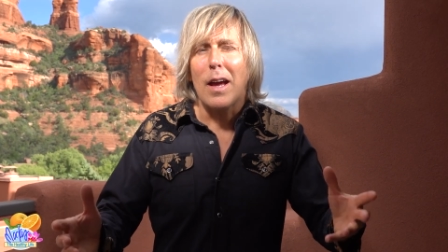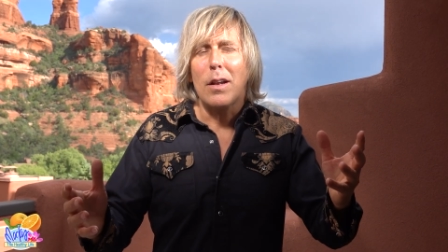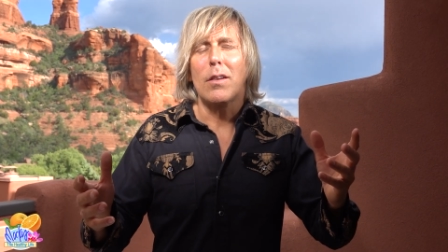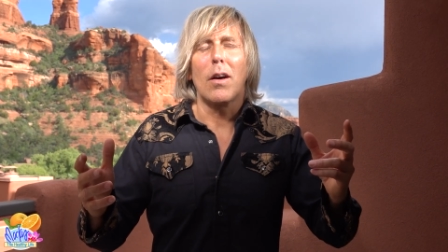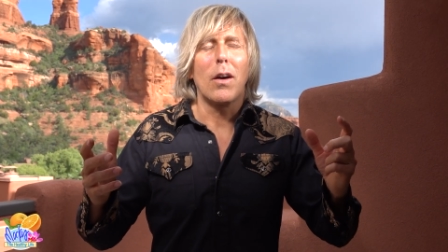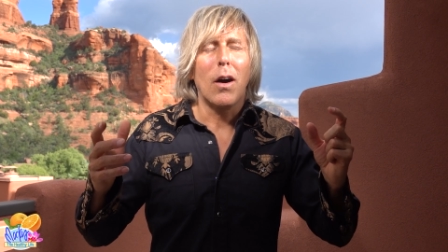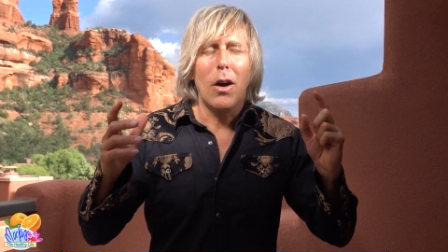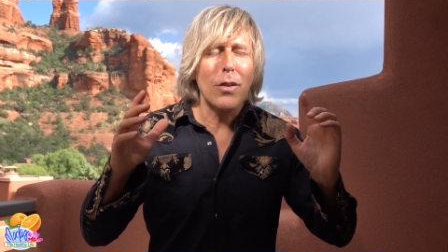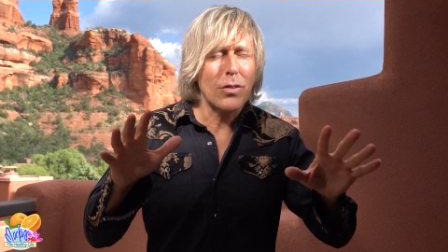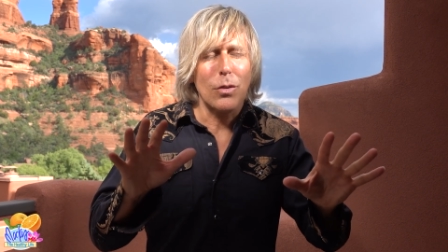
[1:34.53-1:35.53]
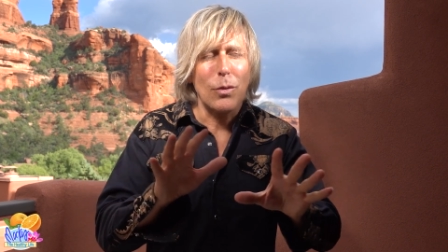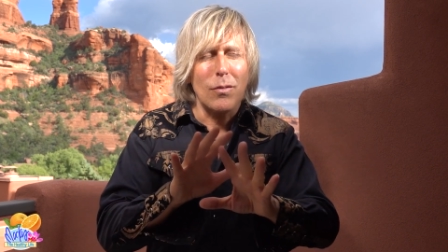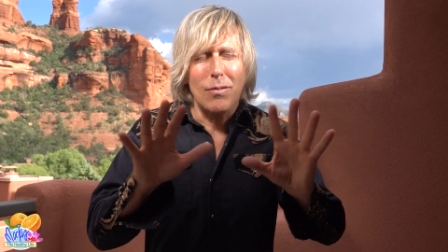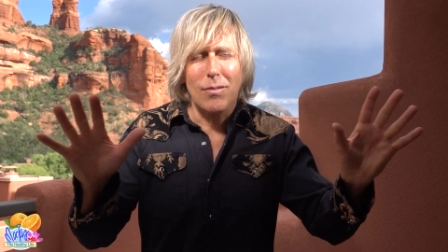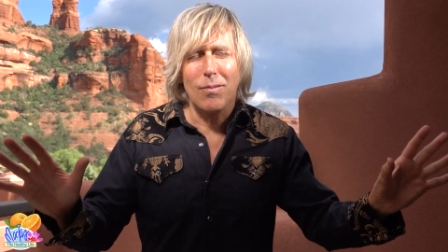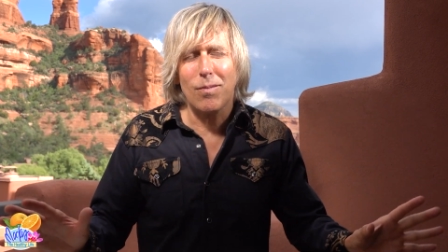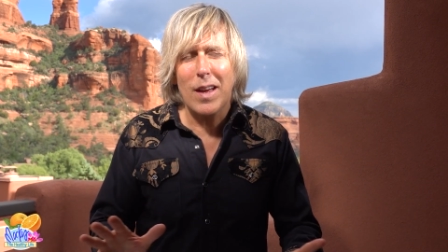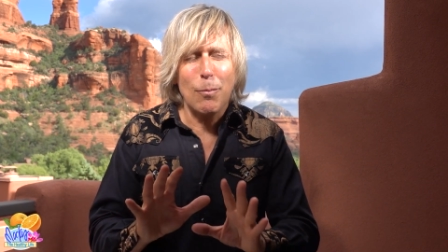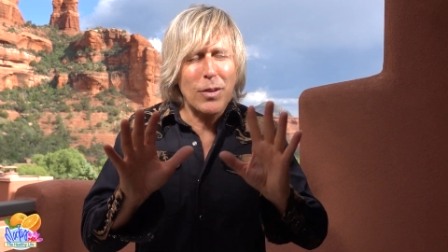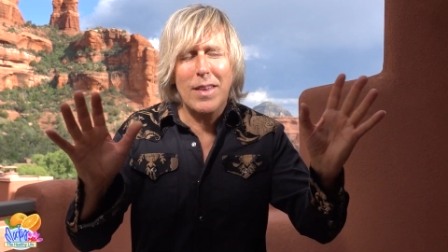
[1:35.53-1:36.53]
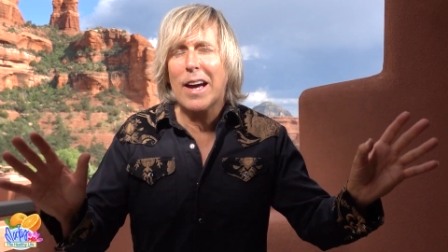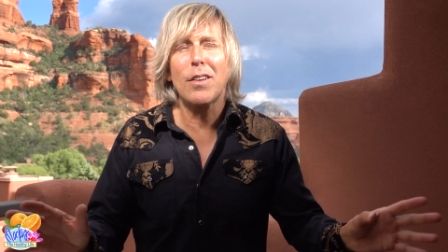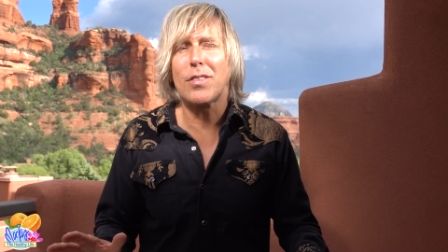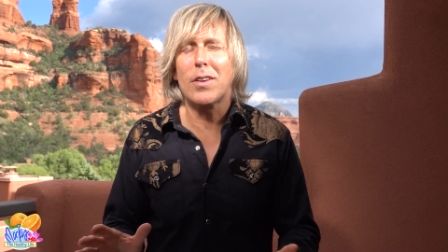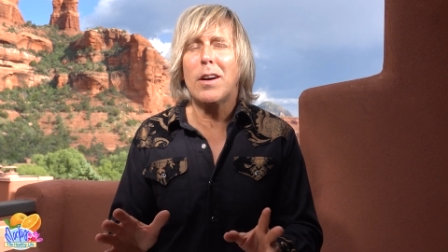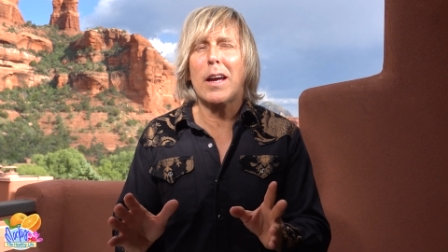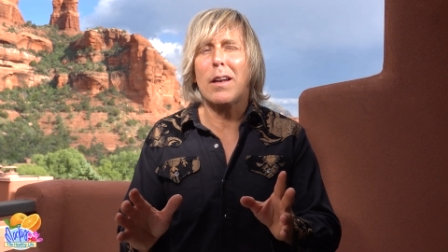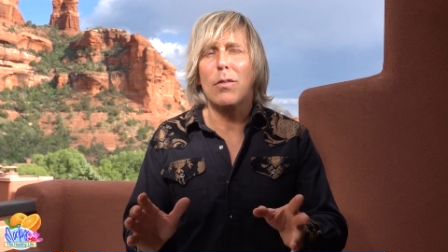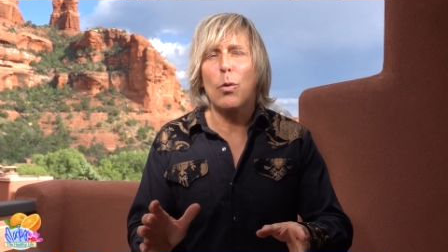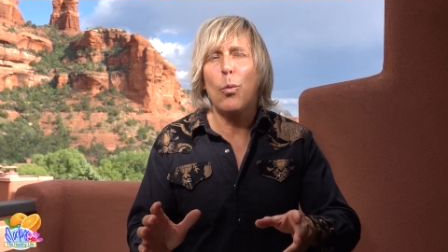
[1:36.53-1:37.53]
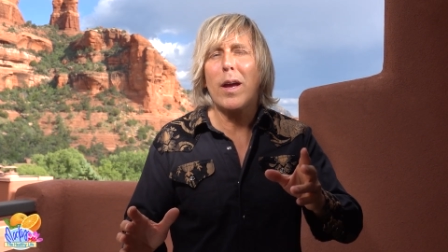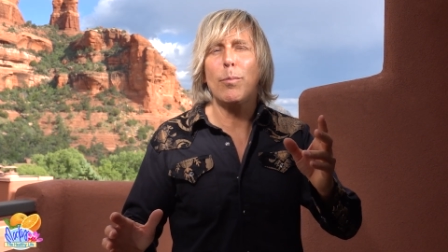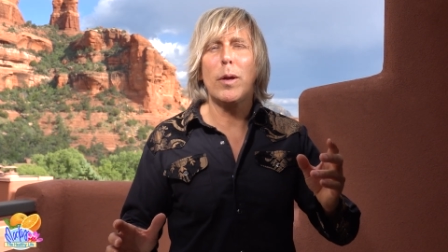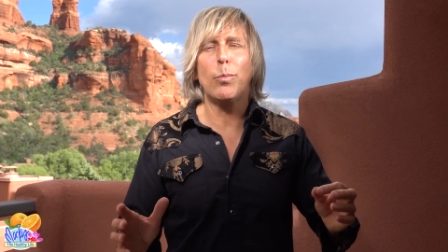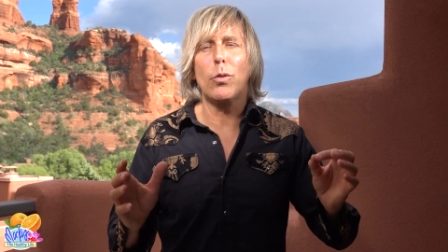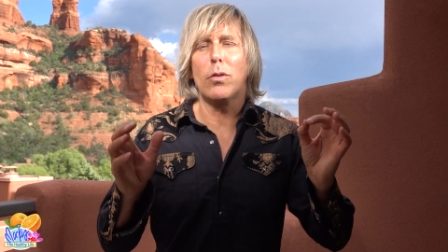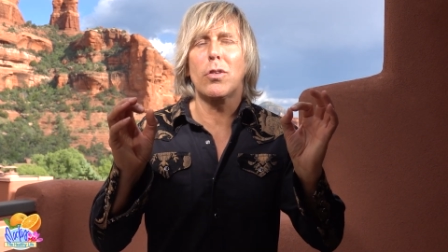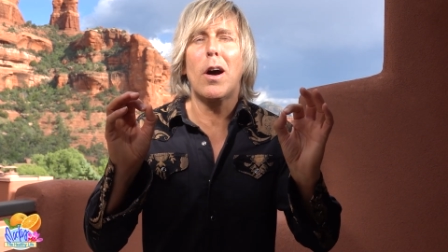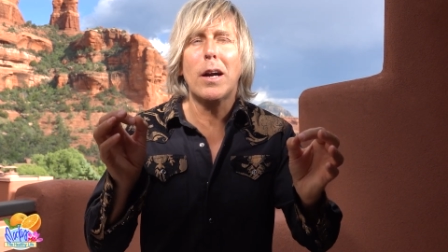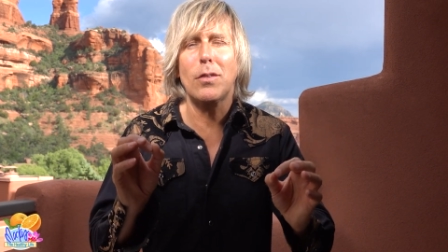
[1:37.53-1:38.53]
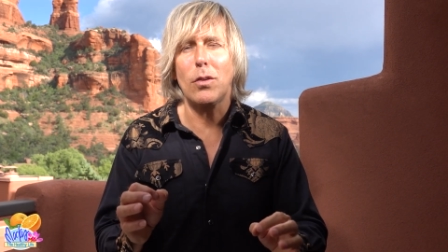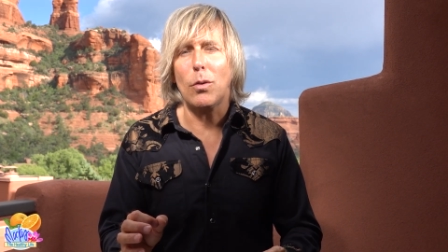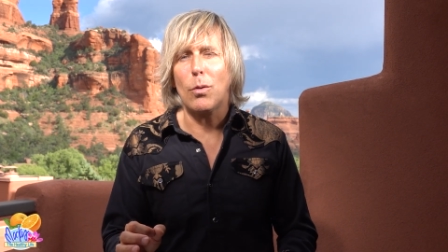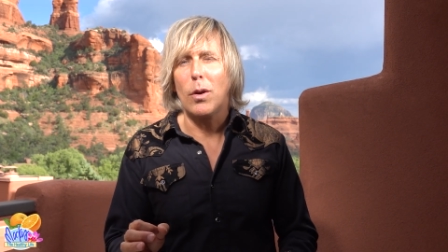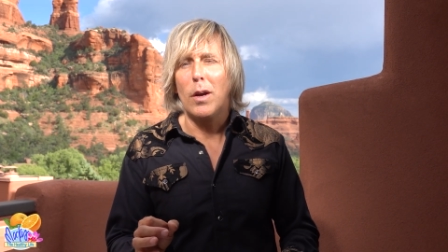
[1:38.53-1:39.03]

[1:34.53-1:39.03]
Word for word: And also, that aside, the way people talk to you,